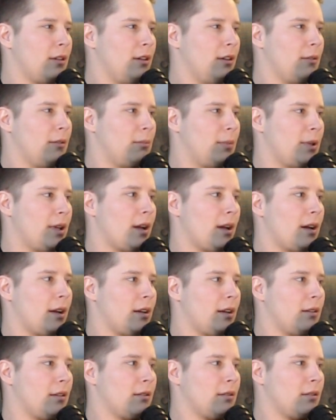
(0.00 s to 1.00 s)
But yeah,
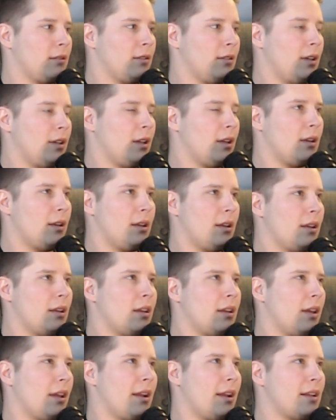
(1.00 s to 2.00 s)

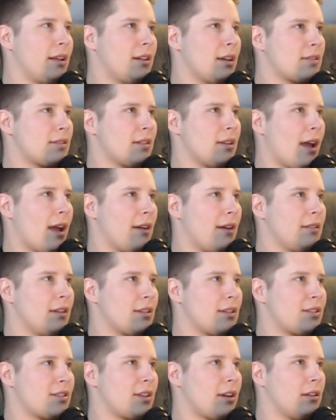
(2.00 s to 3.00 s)
and it doesn't have
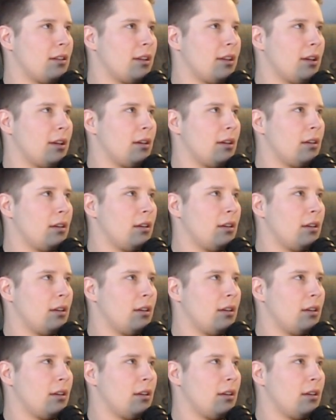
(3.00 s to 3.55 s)
necessarily,